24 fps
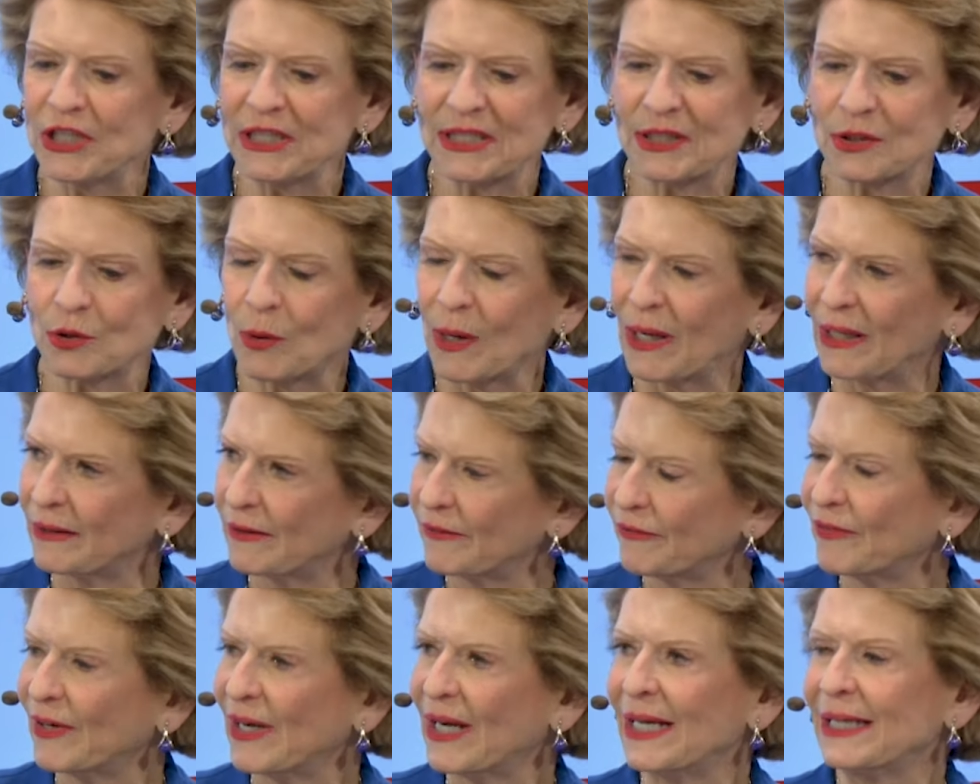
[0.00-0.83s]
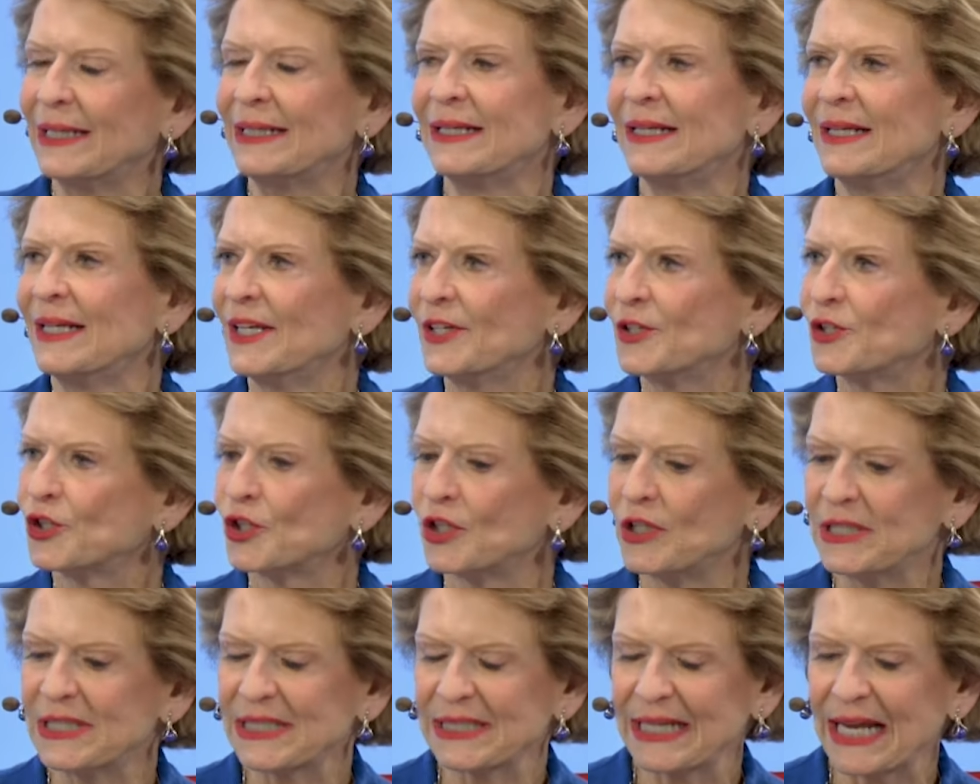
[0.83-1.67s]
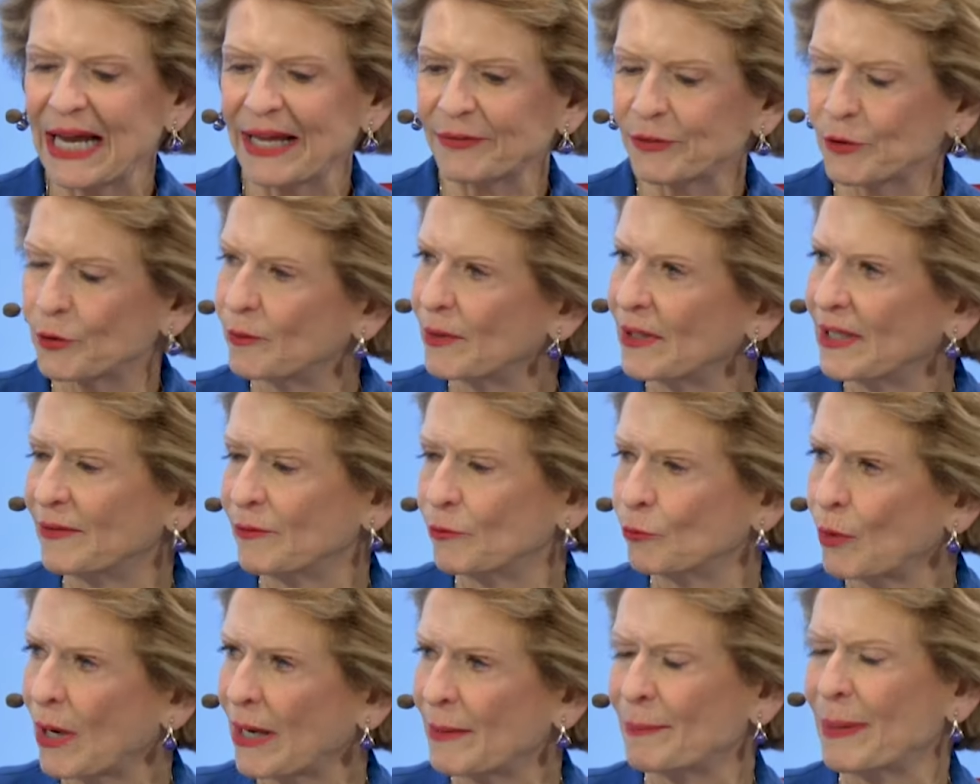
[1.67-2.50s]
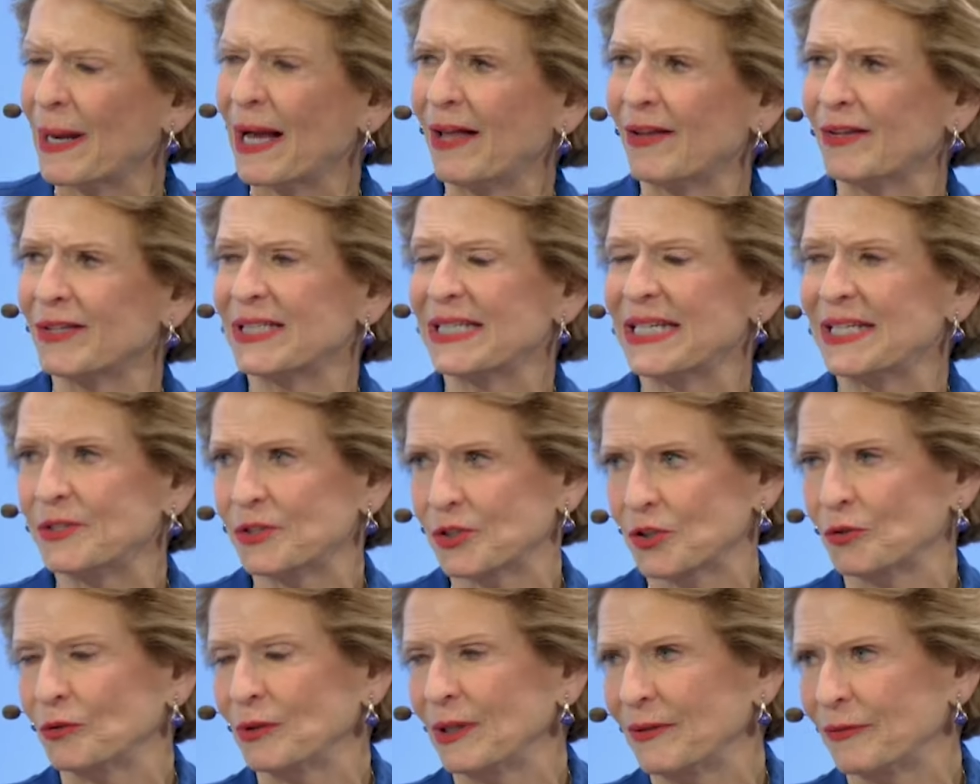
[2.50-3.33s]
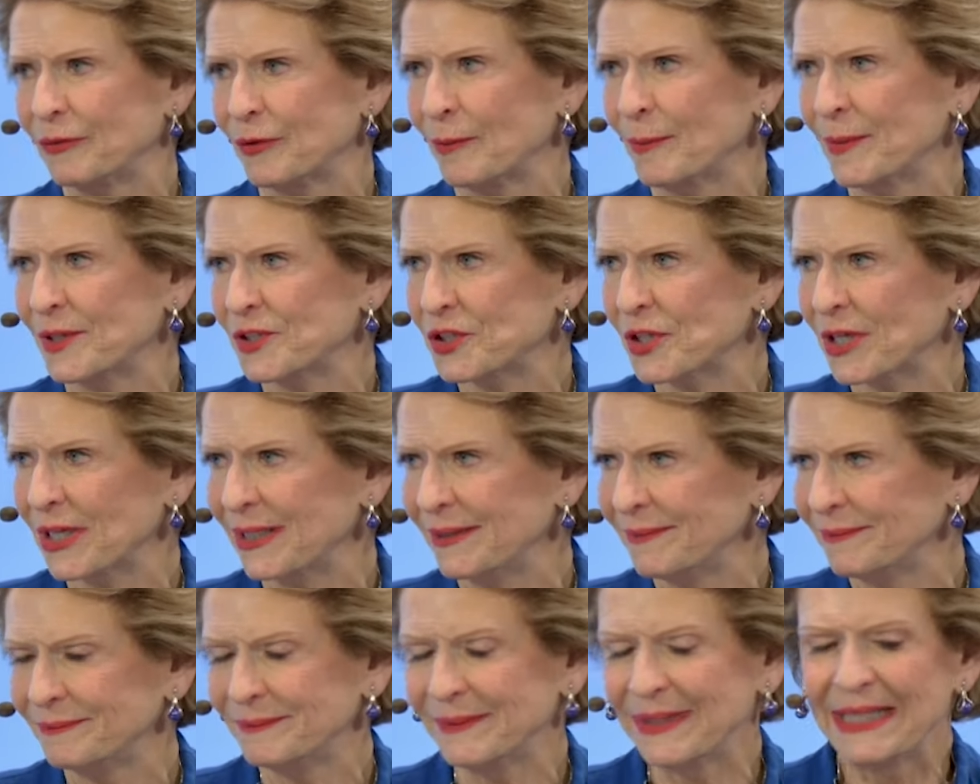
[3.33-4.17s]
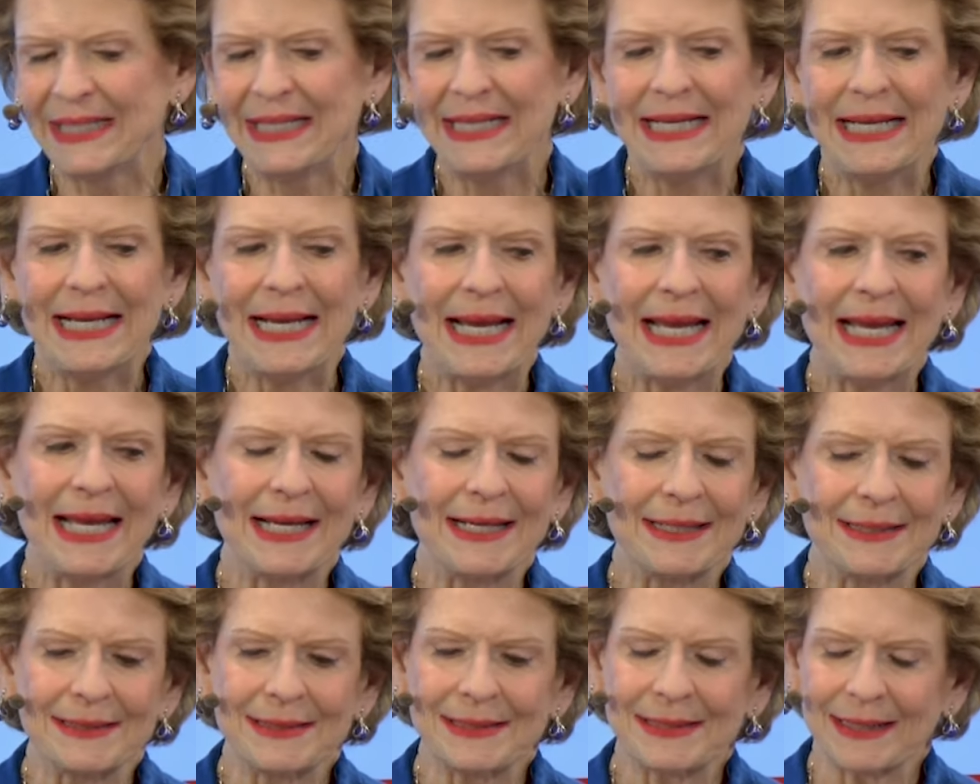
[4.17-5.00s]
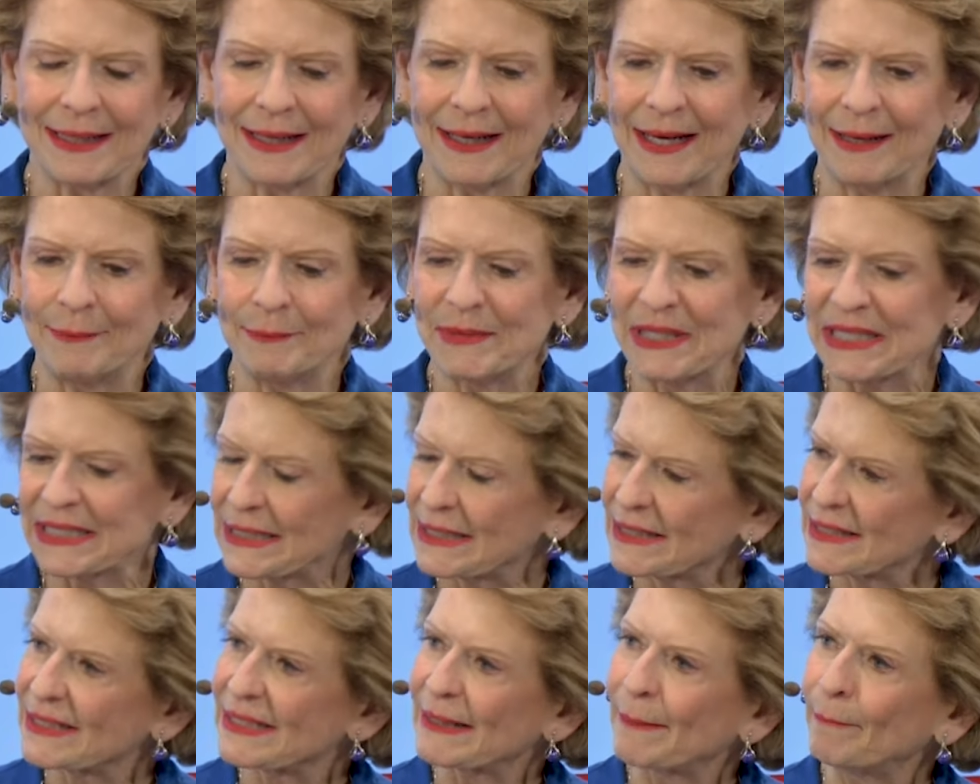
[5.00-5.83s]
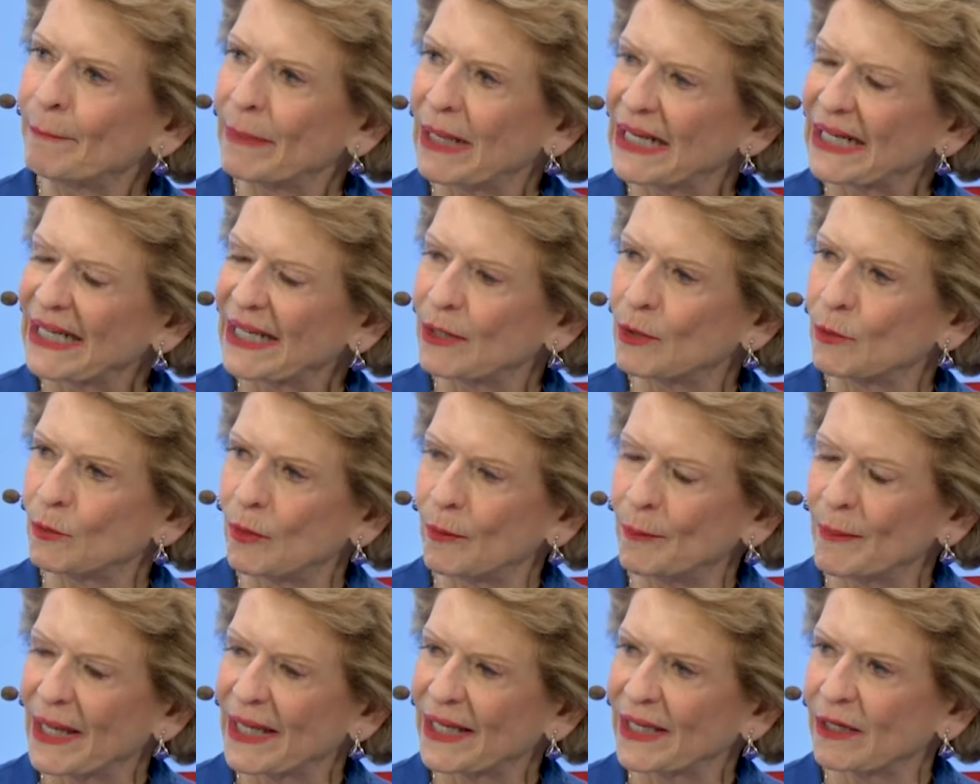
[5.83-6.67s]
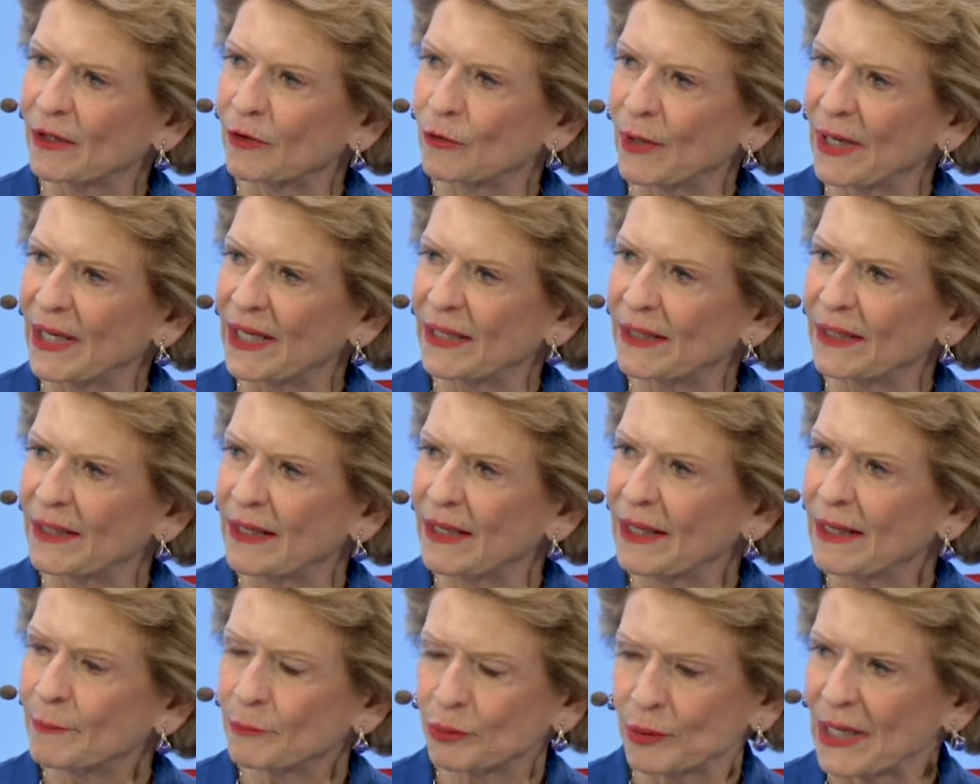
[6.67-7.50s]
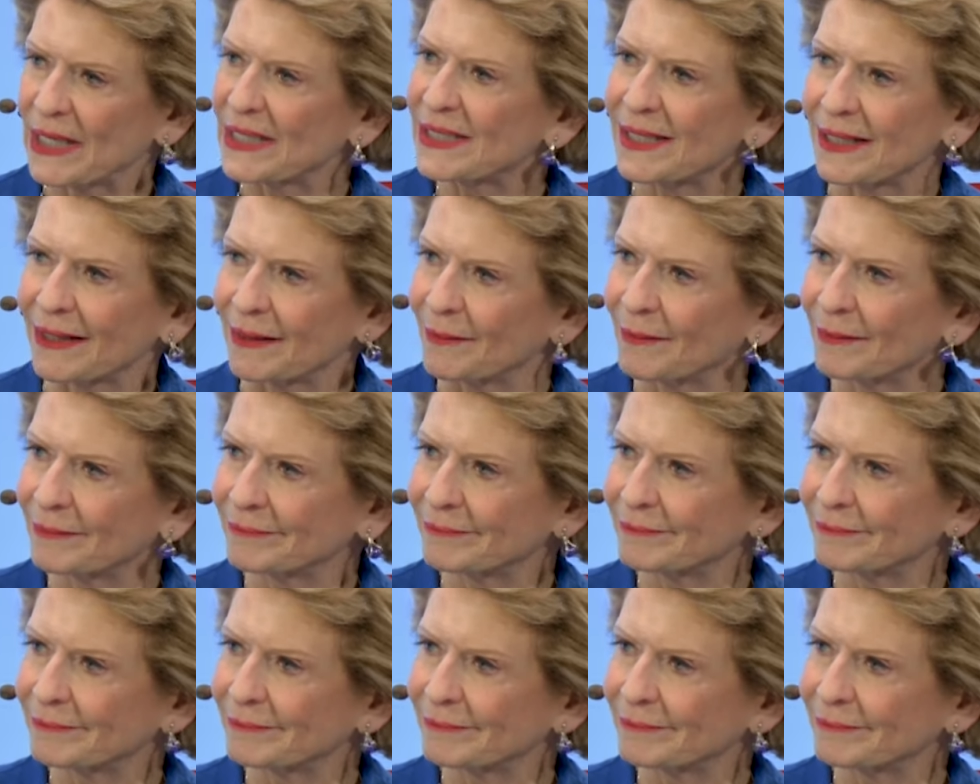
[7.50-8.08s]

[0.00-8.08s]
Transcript: She's qualified. She's got the right policy, certainly for Michigan. And this is somebody who will make a great president.